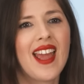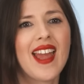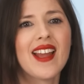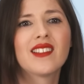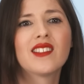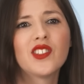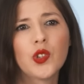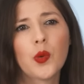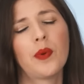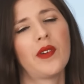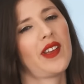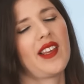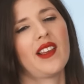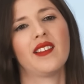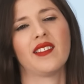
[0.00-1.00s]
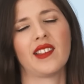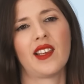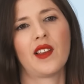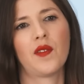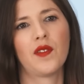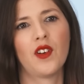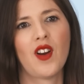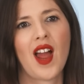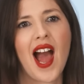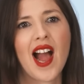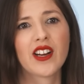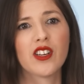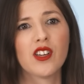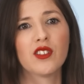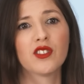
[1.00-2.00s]
It's super easy for
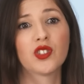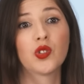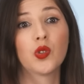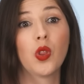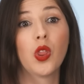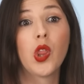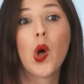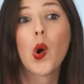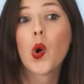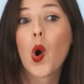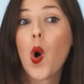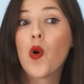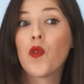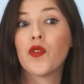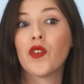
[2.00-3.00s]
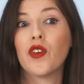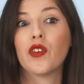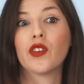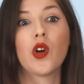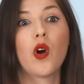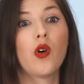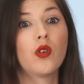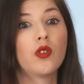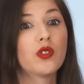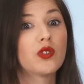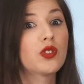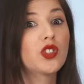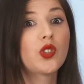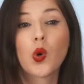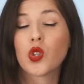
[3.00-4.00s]
hackers to look over your
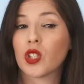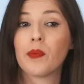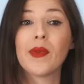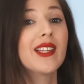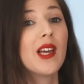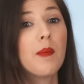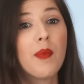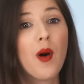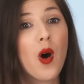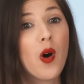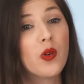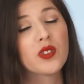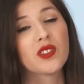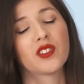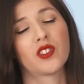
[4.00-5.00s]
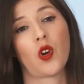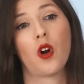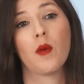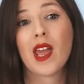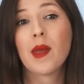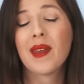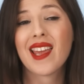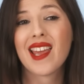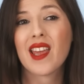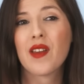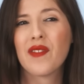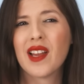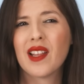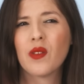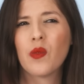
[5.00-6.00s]
social media posts, or maybe
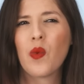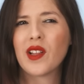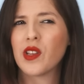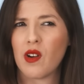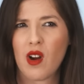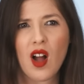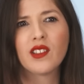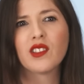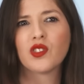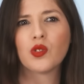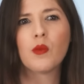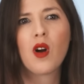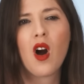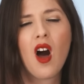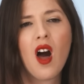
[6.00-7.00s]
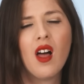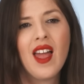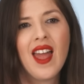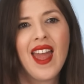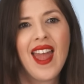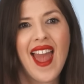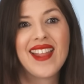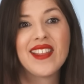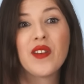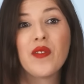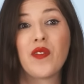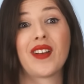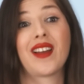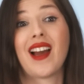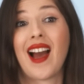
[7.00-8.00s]
even when you're on a Zoom call and
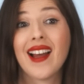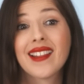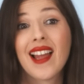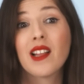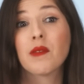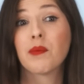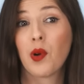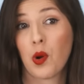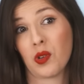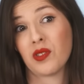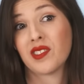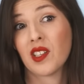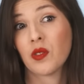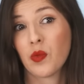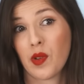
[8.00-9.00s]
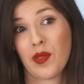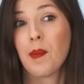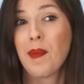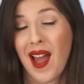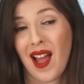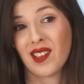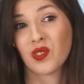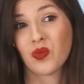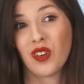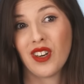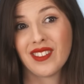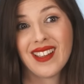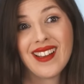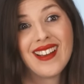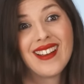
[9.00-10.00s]
you've got that post-it with the
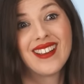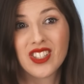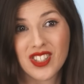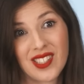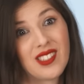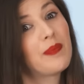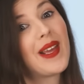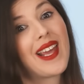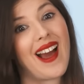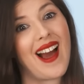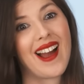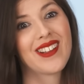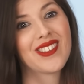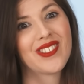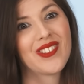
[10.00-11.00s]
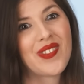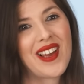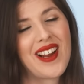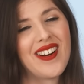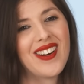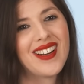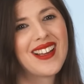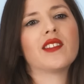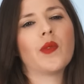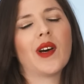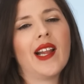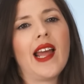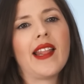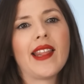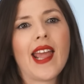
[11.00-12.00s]
password just behind you there. You
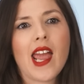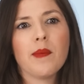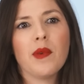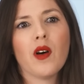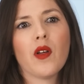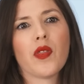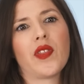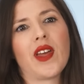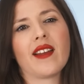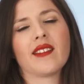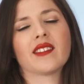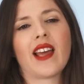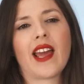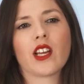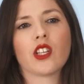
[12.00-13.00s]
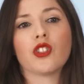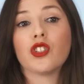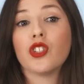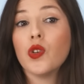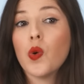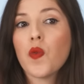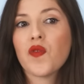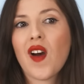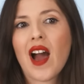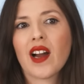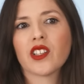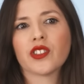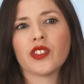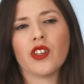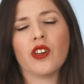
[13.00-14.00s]
want to enable things like
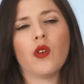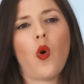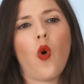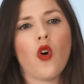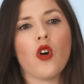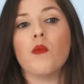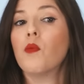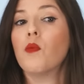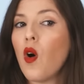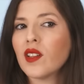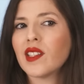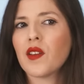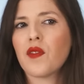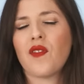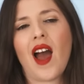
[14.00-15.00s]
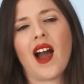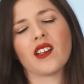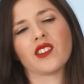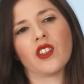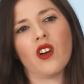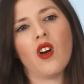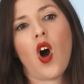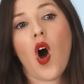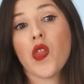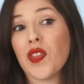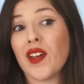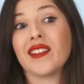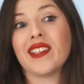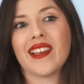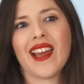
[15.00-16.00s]
two-factor or multi-factor
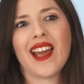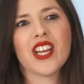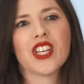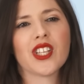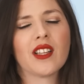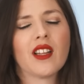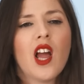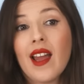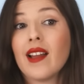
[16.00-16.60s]
authentication.